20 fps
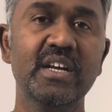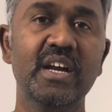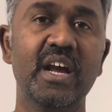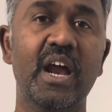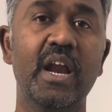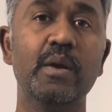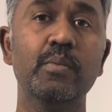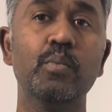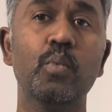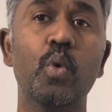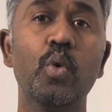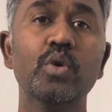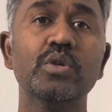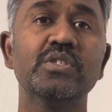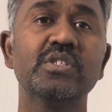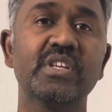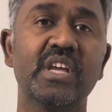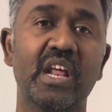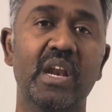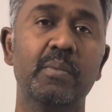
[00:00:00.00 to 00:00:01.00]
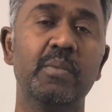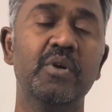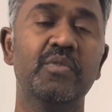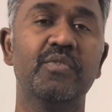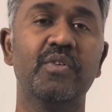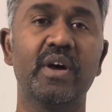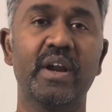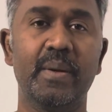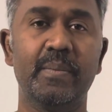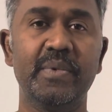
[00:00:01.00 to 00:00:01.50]
and more scalable
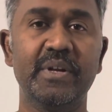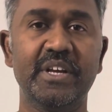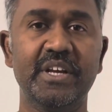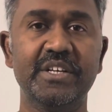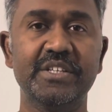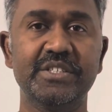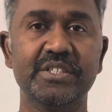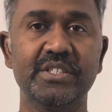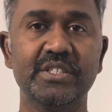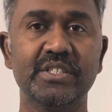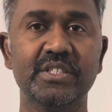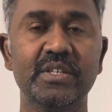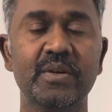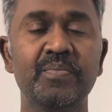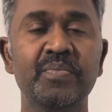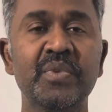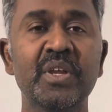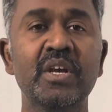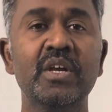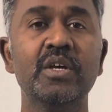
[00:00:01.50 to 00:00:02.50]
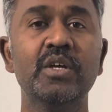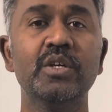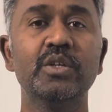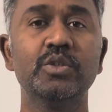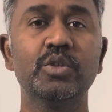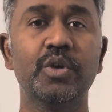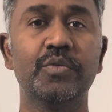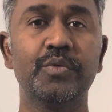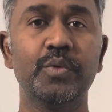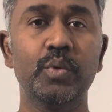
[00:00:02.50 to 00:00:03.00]
for applications.
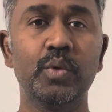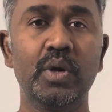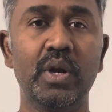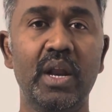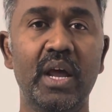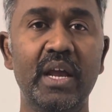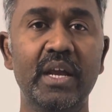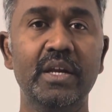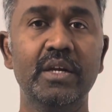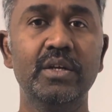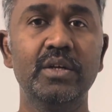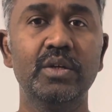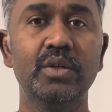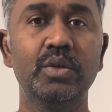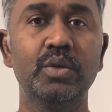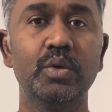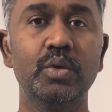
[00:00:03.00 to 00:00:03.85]
So if you would like to